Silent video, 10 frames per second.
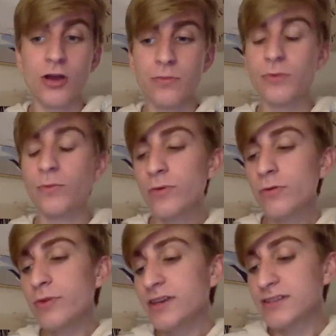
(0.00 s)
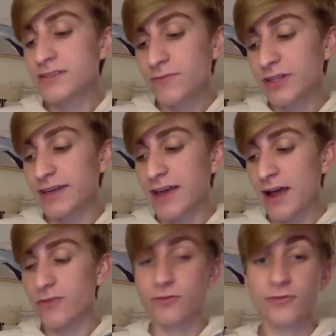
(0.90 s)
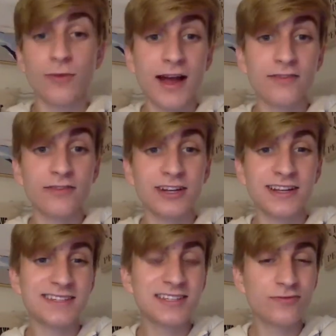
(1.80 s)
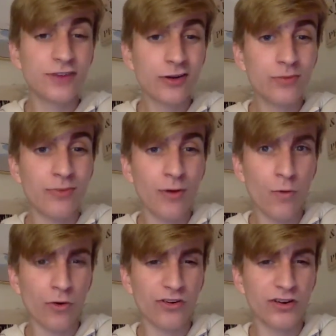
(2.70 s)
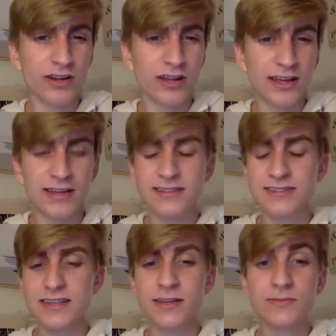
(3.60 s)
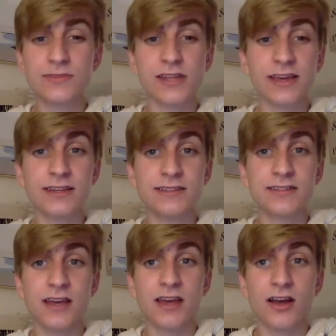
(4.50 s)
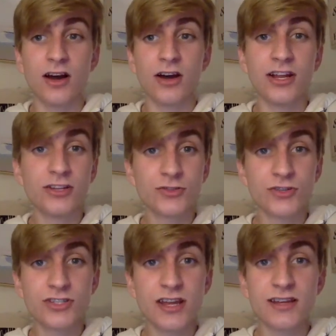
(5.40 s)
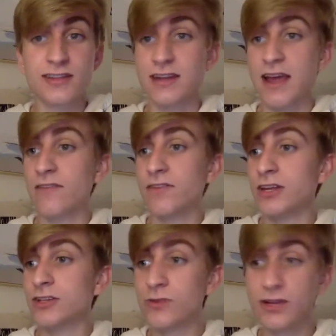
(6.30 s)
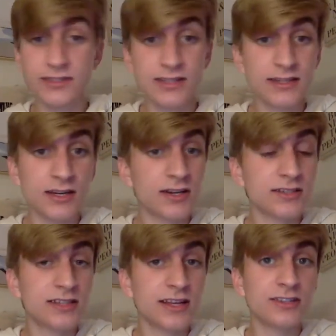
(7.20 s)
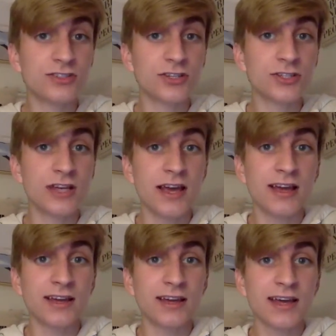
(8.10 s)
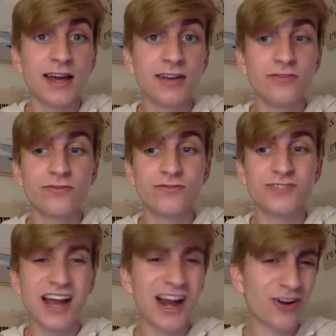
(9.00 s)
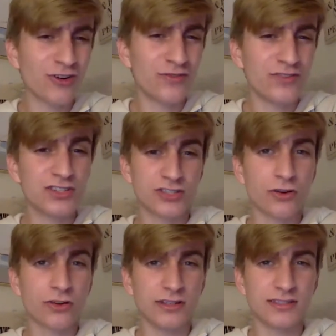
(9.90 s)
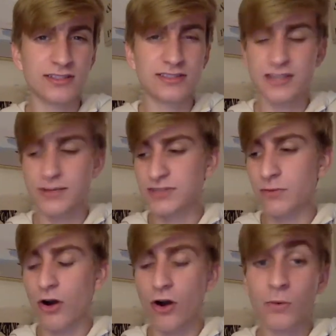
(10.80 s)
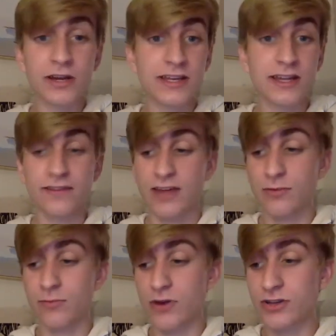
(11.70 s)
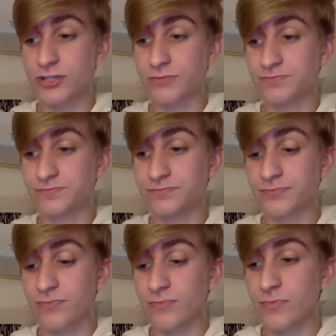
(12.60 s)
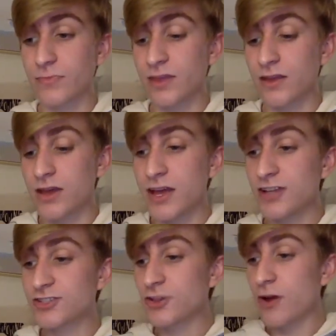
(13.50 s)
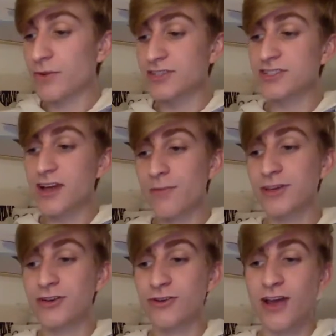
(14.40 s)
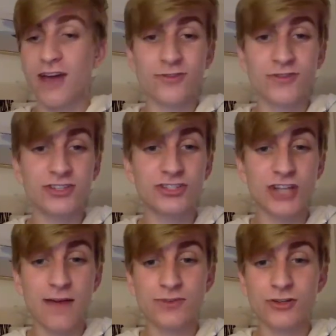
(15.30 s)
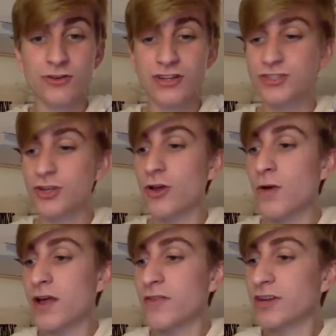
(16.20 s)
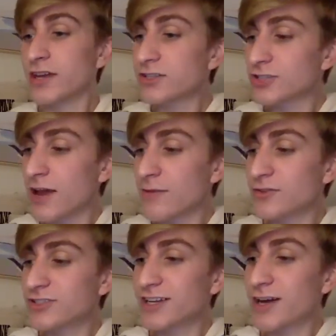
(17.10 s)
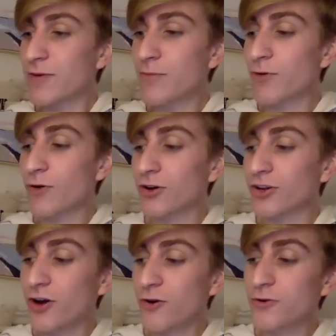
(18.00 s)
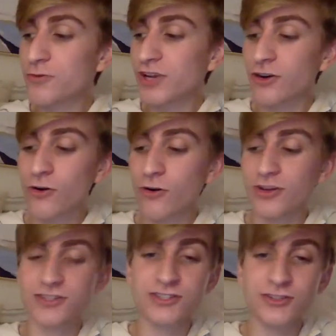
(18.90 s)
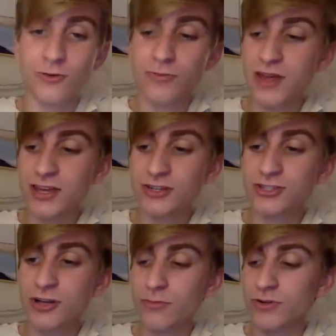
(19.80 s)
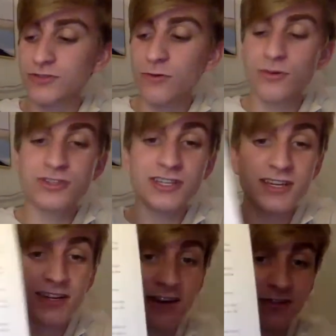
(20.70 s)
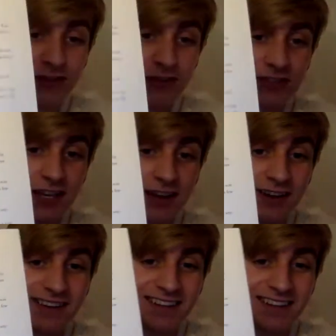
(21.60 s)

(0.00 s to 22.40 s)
But what we can really gather from Ivan is he's very bored. He seems like he's uninterested, doesn't have any tricks he does, and he's just kind of tired of this circus. It seems like we're already getting that impression. And so I'm going to stop here after this chapter. And so the next chapters that come up are Gone and Artist on page numbers 14 and 15.